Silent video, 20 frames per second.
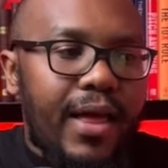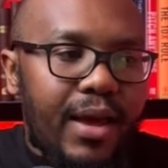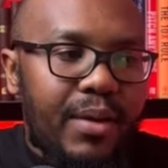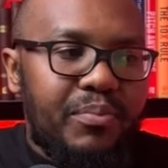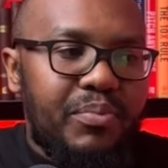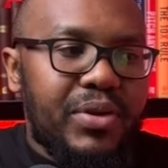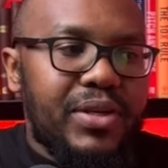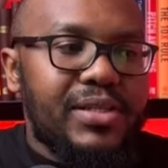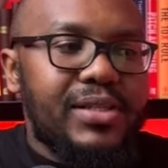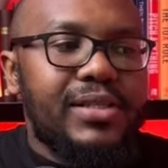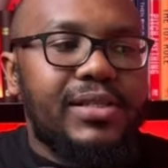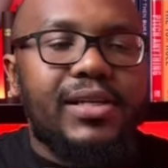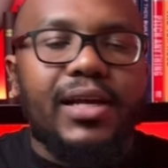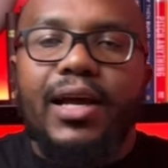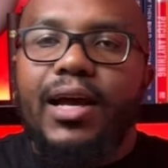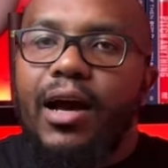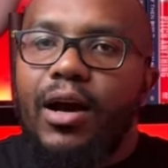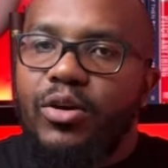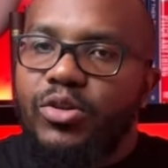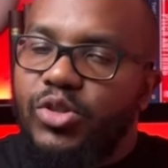business
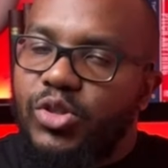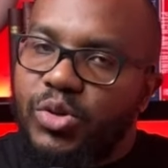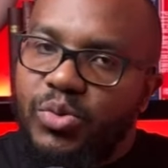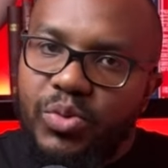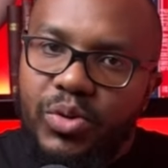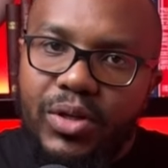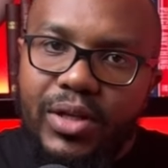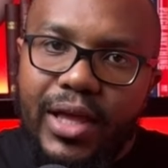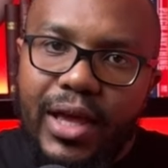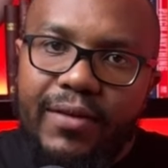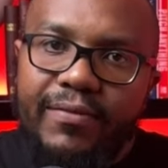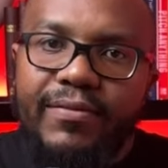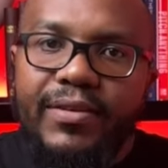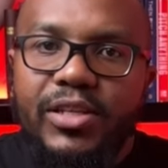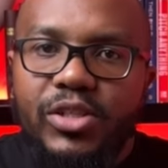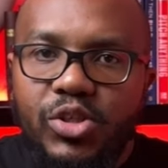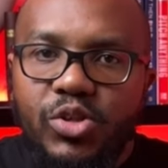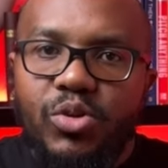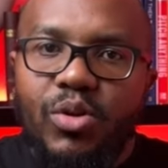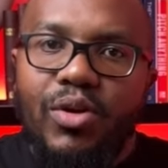account, you will have
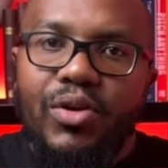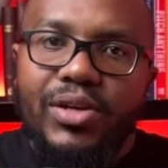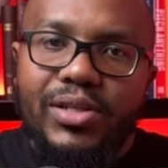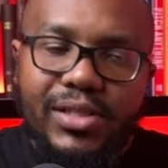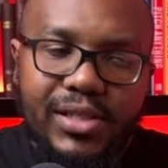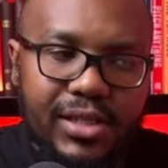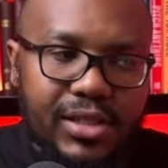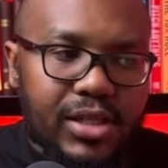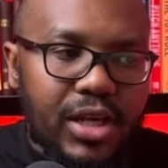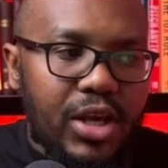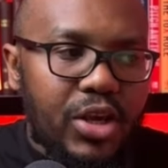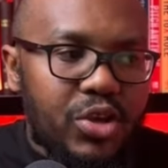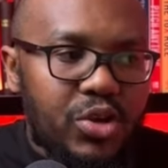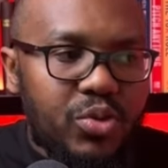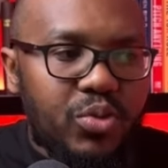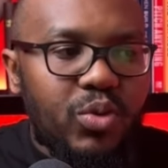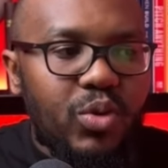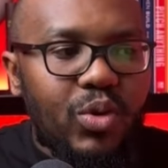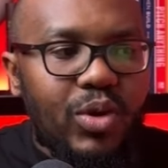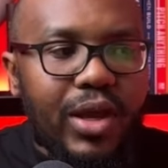insurances,
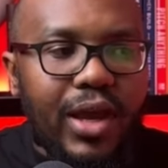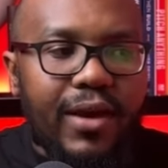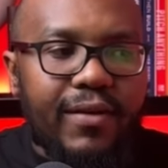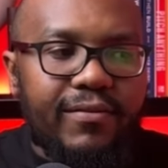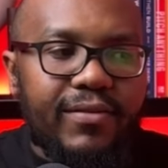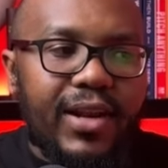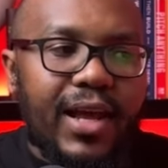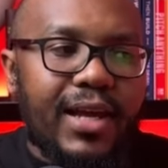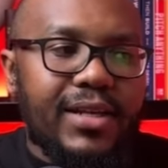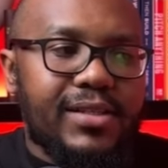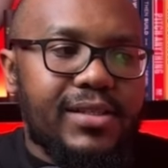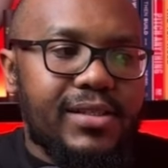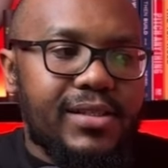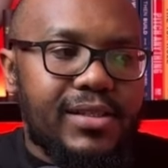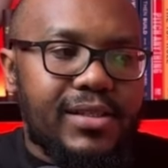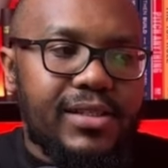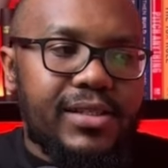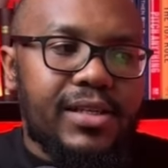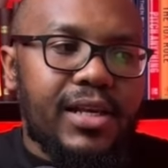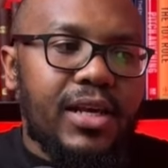you will have
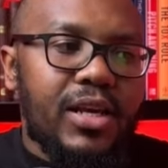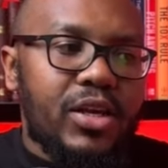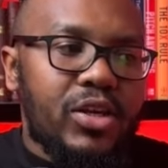licenses.